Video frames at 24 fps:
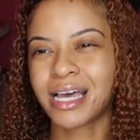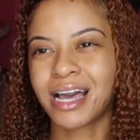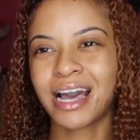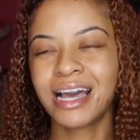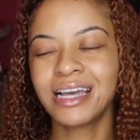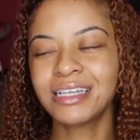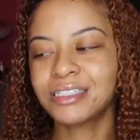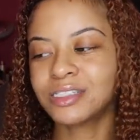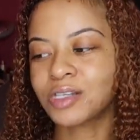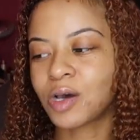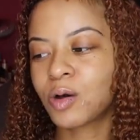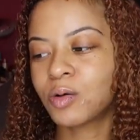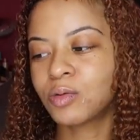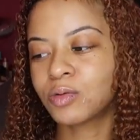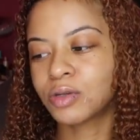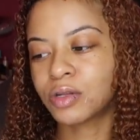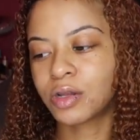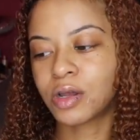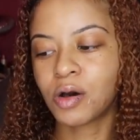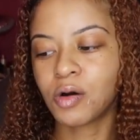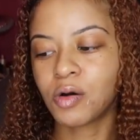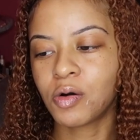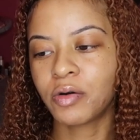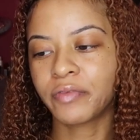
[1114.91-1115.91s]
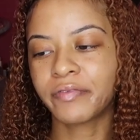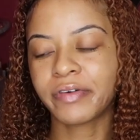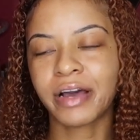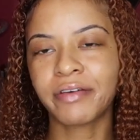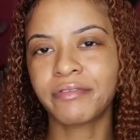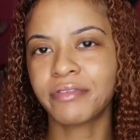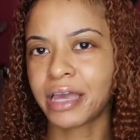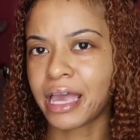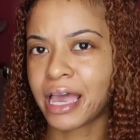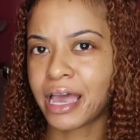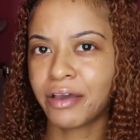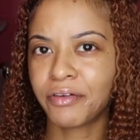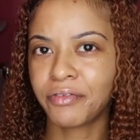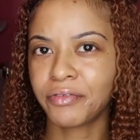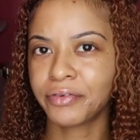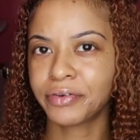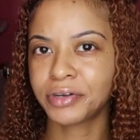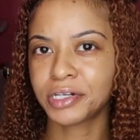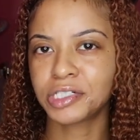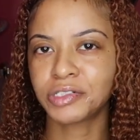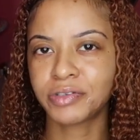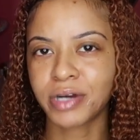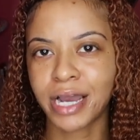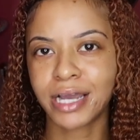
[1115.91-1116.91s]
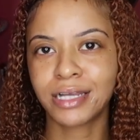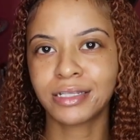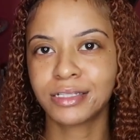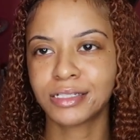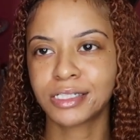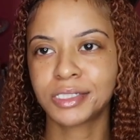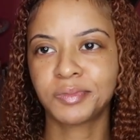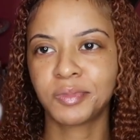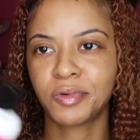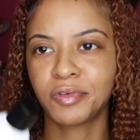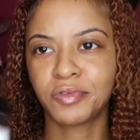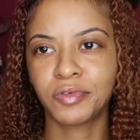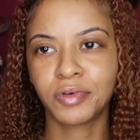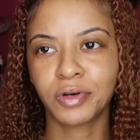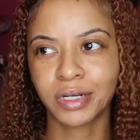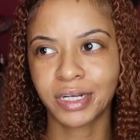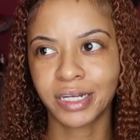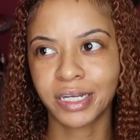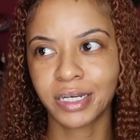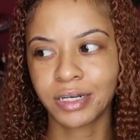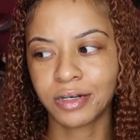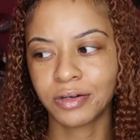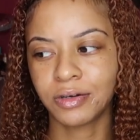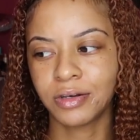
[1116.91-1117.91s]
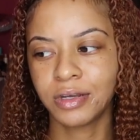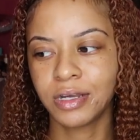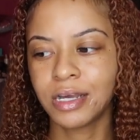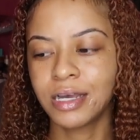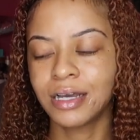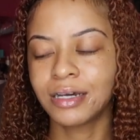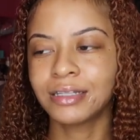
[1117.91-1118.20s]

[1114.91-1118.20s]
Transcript: I don't know if I've ever tried this before now.